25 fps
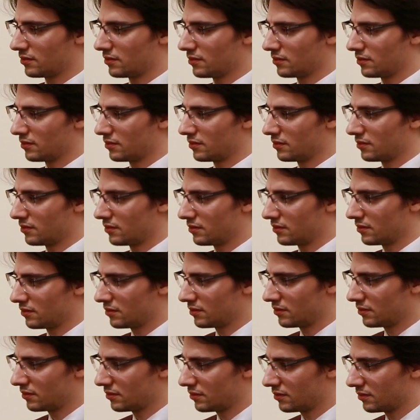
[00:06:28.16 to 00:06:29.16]

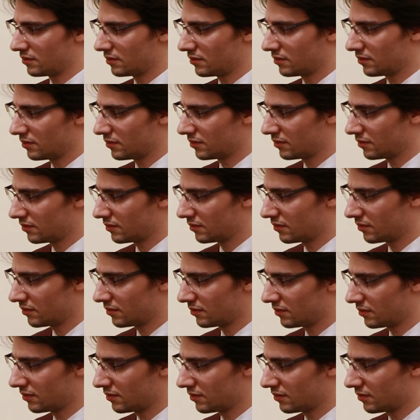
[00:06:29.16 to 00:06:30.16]

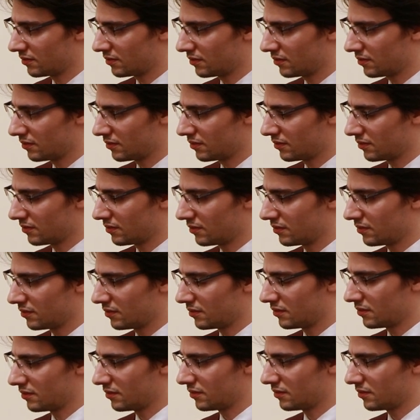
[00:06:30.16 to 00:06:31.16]

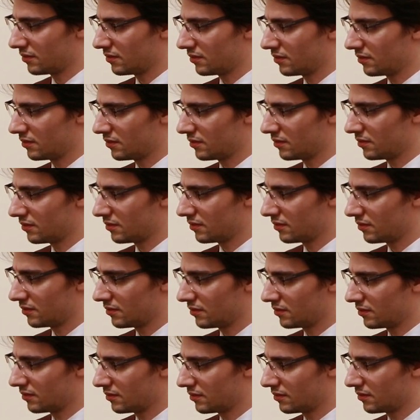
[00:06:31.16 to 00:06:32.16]

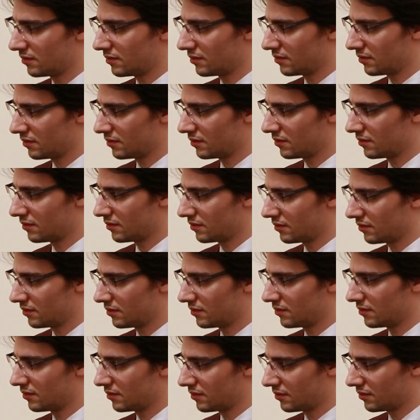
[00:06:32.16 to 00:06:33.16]

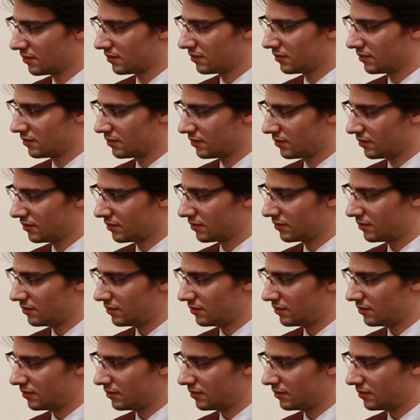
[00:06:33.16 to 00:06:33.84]
This person isn't speaking.